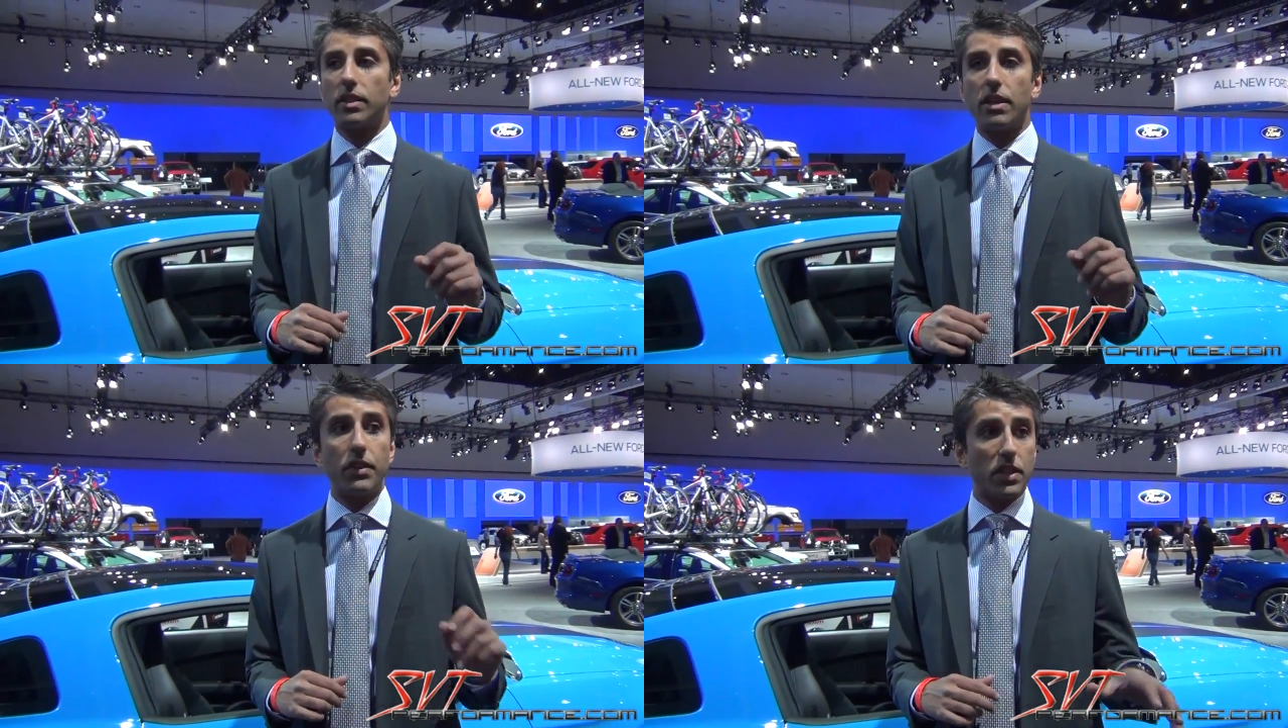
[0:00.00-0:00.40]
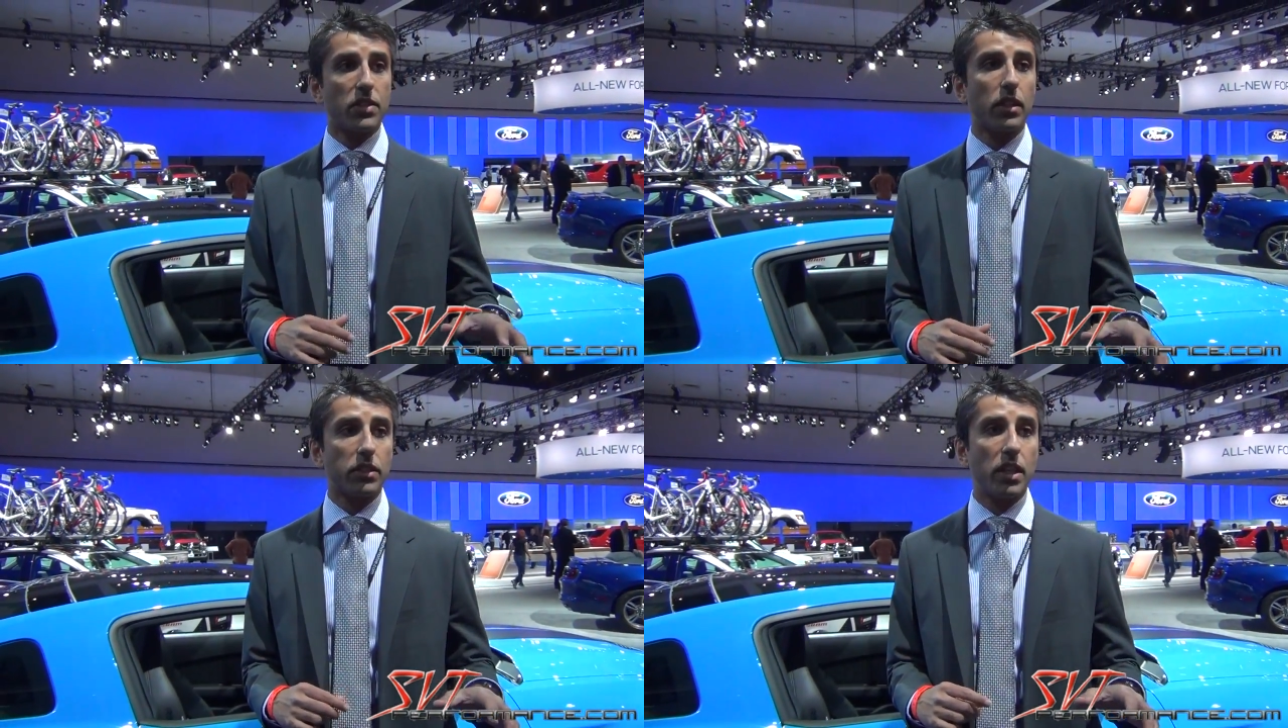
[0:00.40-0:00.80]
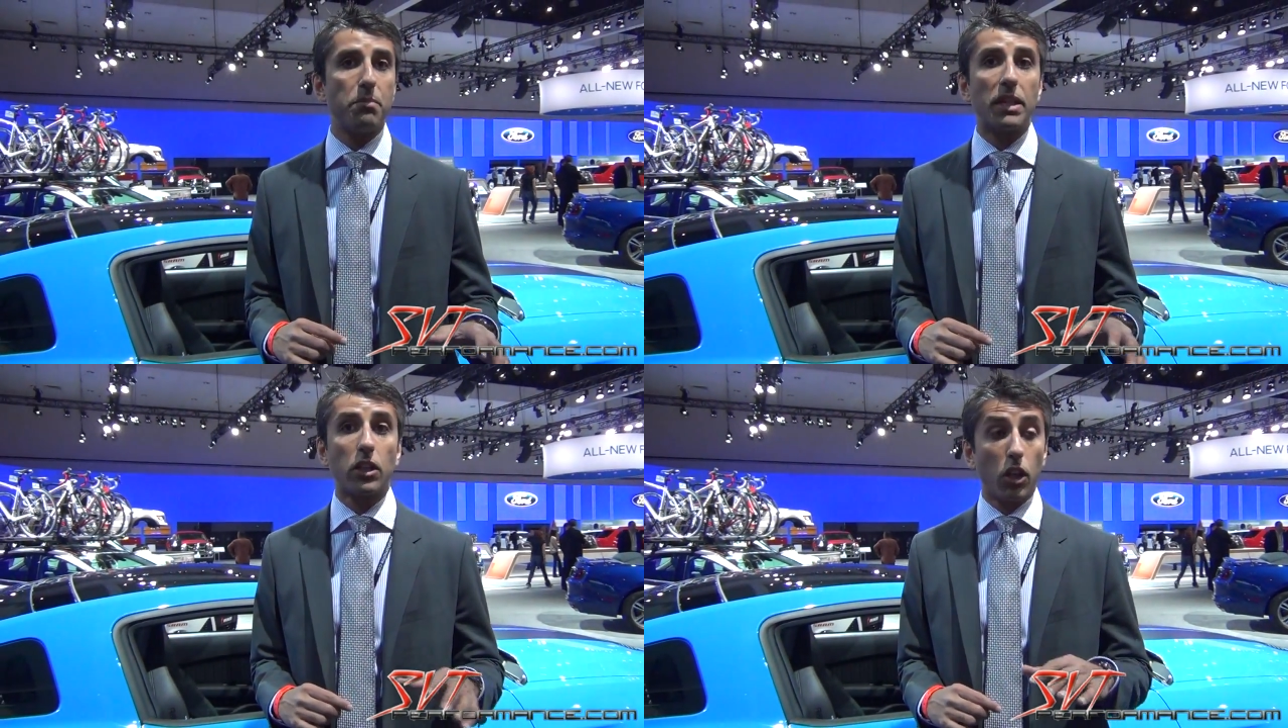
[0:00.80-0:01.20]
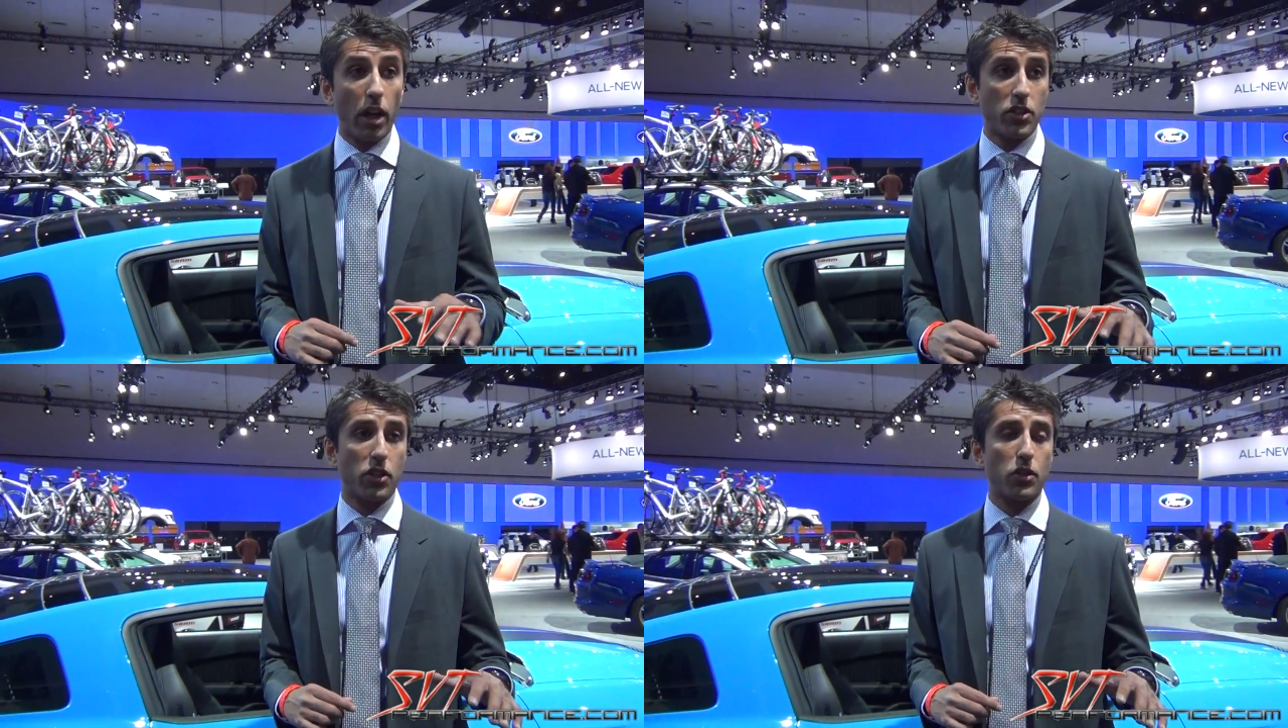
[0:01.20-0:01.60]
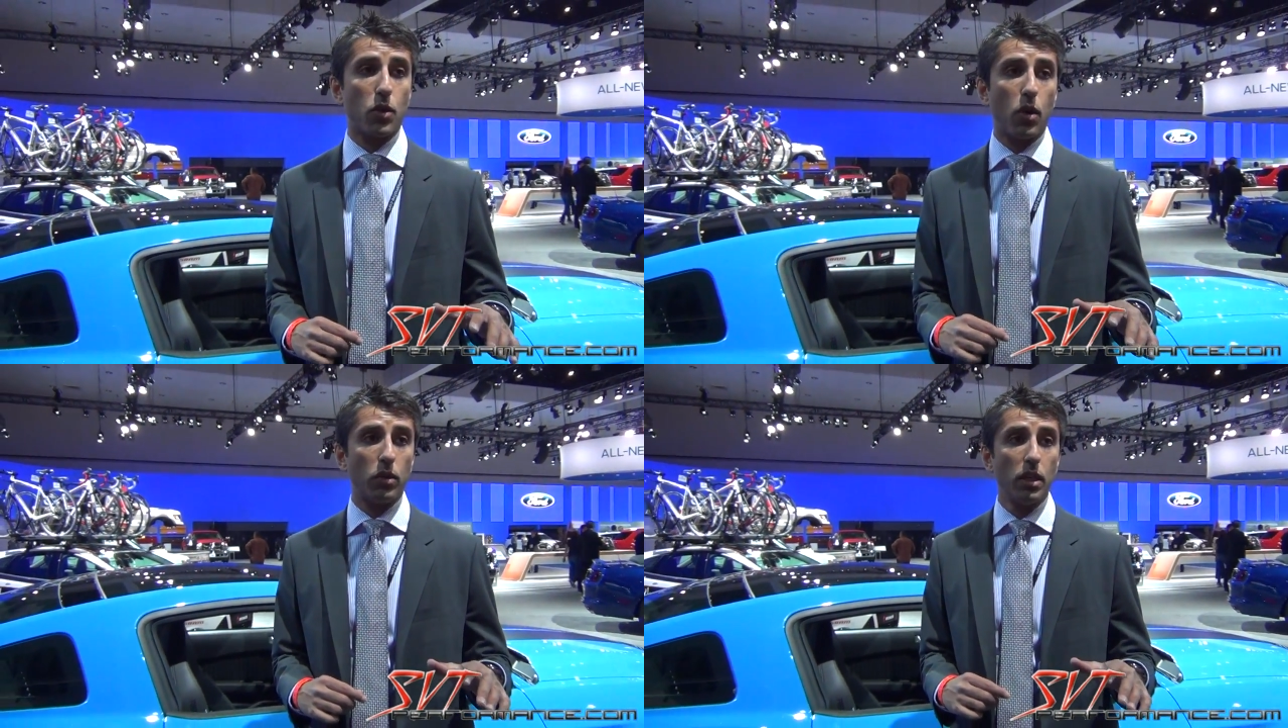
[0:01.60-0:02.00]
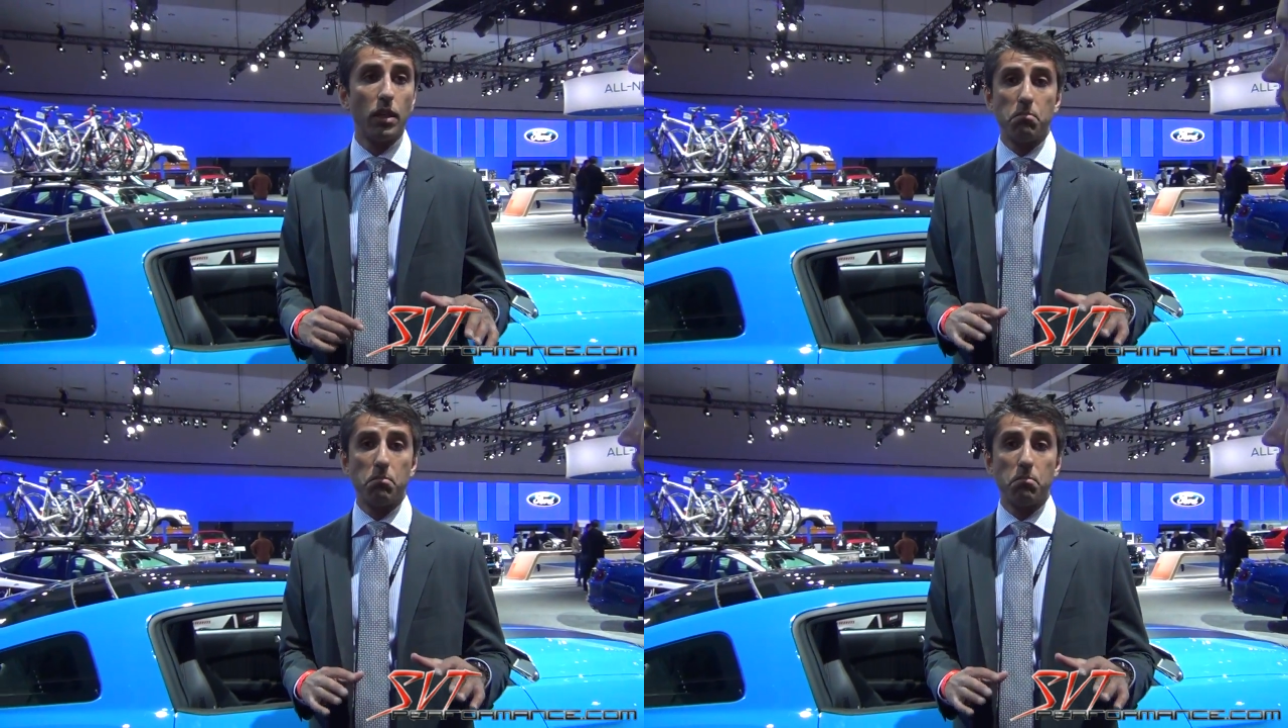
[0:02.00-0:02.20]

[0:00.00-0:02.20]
give you this little tidbit: the launch control